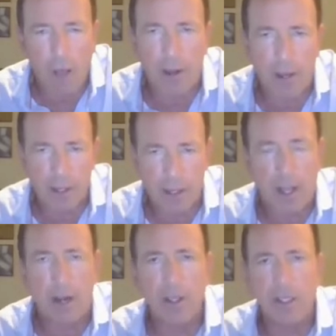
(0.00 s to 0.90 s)
is there.
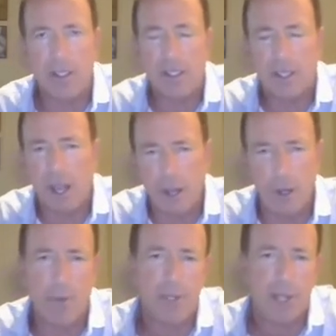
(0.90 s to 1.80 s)
It's it's
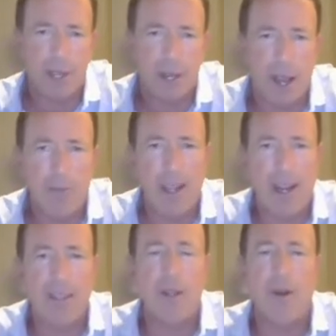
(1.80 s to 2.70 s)
100% agave, and
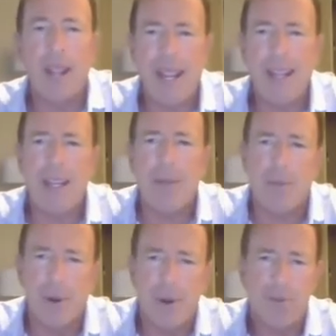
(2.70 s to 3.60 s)
they're 80
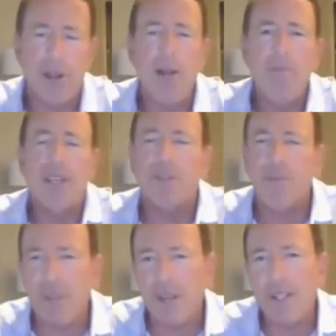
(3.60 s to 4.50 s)
proof. That's very
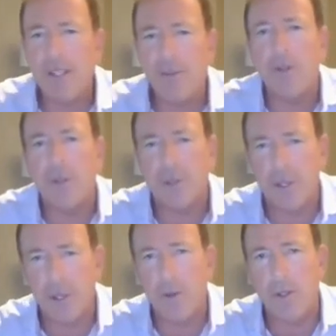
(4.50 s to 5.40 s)
difficult to do with
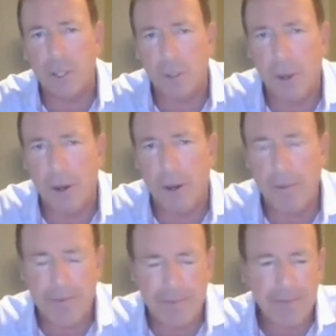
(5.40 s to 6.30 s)
a spirit
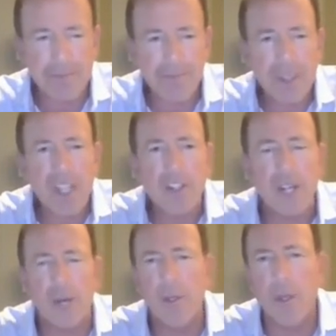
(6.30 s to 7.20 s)
generally
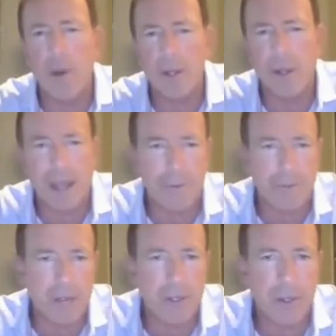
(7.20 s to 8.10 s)
when you add a flavor
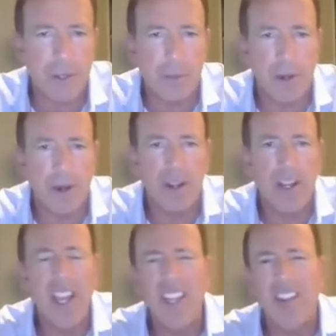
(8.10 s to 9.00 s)
to a spirit you're
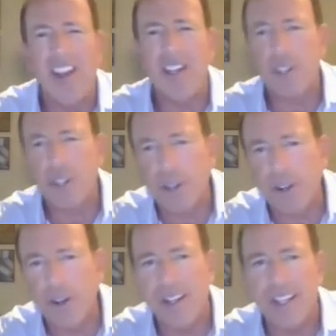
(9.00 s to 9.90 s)
adding sugar and it
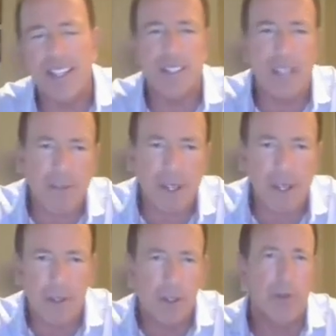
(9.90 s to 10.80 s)
gets heavier it's
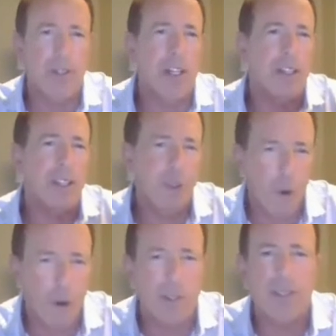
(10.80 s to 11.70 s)
almost like a liqueur it's
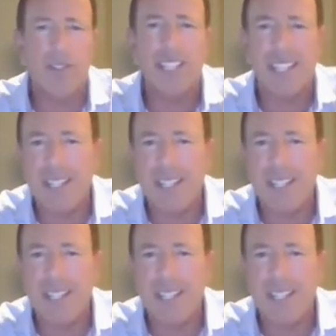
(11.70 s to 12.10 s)
sticky